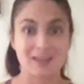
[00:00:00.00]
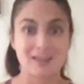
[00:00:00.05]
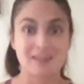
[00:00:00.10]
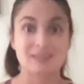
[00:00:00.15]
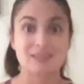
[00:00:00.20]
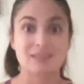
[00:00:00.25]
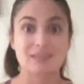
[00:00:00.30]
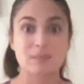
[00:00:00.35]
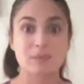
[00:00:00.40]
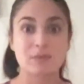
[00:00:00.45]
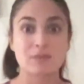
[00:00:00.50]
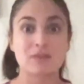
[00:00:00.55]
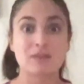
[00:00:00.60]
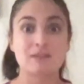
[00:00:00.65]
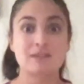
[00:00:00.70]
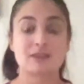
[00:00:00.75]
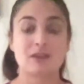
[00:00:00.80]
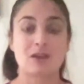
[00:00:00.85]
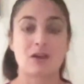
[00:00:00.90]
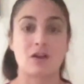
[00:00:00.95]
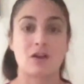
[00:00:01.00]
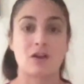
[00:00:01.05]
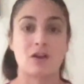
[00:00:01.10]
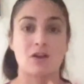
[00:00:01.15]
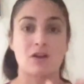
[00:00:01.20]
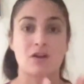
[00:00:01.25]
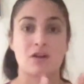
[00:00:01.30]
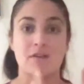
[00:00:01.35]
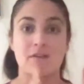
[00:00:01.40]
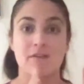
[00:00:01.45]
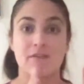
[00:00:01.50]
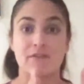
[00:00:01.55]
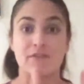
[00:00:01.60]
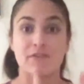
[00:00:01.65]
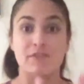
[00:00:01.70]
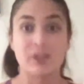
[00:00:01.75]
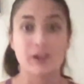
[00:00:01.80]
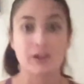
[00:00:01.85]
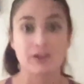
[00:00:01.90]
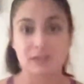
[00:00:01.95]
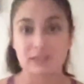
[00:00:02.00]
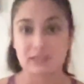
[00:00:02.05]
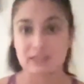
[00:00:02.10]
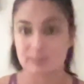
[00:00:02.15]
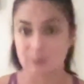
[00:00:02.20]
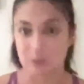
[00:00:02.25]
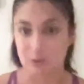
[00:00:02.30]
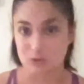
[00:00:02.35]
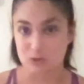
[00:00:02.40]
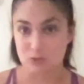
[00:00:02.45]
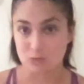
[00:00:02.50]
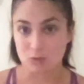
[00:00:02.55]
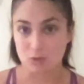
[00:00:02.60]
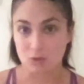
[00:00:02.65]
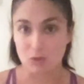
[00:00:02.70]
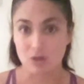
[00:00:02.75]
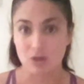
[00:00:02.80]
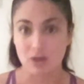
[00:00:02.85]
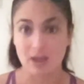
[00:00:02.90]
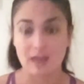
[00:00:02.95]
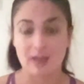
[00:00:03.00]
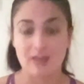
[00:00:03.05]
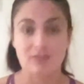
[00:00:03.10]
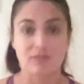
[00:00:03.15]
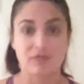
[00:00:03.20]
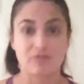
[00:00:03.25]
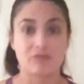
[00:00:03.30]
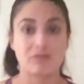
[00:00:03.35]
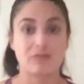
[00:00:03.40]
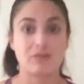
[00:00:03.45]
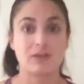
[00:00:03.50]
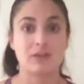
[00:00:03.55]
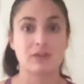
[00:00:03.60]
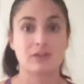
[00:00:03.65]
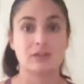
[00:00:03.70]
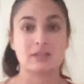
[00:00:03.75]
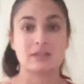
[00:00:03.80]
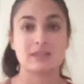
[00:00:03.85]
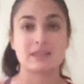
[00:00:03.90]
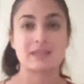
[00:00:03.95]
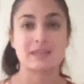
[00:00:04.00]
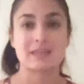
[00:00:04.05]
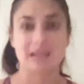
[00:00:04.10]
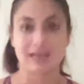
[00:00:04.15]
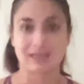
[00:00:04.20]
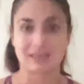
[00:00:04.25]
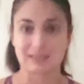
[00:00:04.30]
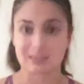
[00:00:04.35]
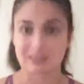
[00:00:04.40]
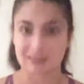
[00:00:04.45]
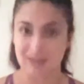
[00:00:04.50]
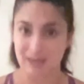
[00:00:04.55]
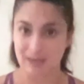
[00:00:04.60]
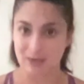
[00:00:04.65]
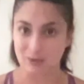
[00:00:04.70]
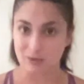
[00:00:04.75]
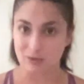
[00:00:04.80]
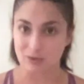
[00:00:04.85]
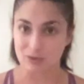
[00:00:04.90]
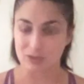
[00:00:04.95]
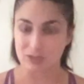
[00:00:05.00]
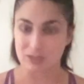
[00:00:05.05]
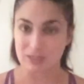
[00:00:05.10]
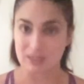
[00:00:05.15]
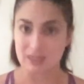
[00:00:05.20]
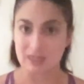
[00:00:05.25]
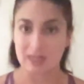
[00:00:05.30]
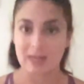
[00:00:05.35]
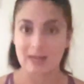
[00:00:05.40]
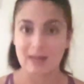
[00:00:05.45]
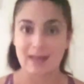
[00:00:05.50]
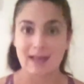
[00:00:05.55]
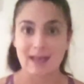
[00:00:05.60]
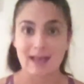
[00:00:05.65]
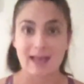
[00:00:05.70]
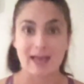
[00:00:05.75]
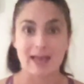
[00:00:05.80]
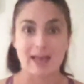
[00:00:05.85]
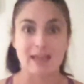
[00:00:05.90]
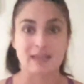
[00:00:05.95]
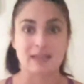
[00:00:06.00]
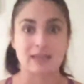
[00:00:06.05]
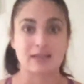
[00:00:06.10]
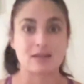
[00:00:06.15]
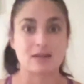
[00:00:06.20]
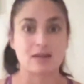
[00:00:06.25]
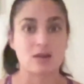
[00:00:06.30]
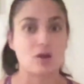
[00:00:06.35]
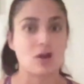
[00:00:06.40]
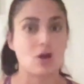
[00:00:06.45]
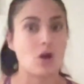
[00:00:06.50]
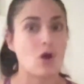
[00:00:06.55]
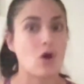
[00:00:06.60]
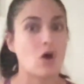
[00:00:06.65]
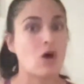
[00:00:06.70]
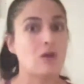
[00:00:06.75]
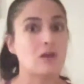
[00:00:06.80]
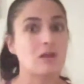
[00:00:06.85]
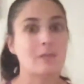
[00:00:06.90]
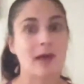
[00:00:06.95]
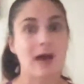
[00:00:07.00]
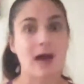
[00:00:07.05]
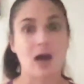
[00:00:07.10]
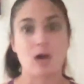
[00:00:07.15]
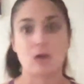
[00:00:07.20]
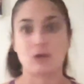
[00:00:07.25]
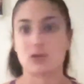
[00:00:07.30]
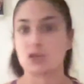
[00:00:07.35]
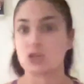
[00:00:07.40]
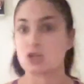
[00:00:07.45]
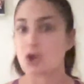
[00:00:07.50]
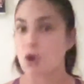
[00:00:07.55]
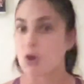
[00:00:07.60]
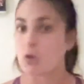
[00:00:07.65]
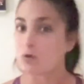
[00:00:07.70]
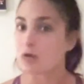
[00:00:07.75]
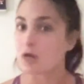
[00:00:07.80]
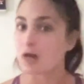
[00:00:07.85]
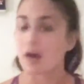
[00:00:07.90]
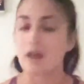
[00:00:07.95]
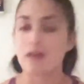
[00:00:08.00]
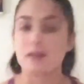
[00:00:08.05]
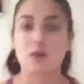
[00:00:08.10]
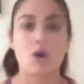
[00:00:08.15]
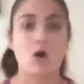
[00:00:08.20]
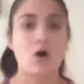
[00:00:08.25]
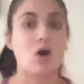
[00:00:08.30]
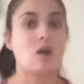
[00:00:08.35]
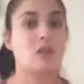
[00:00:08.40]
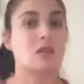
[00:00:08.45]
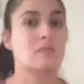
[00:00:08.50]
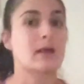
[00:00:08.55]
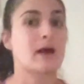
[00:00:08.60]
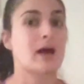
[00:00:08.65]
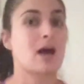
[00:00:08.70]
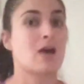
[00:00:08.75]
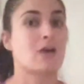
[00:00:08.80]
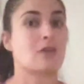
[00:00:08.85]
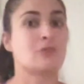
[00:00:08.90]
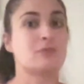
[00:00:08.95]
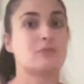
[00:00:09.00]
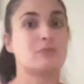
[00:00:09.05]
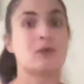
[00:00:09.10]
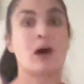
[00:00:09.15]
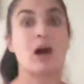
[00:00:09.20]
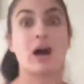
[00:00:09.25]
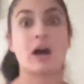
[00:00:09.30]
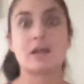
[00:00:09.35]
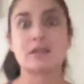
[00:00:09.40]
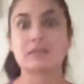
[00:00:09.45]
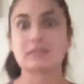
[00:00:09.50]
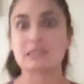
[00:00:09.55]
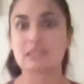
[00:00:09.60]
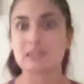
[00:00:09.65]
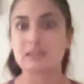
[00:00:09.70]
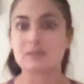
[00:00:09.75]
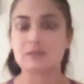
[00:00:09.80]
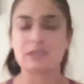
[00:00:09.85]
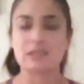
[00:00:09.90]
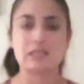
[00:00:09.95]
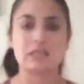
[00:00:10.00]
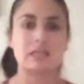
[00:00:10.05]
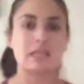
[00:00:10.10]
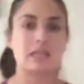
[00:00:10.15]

Some of us are very spiritual and very connected to energy and all about yoga and all about positivity.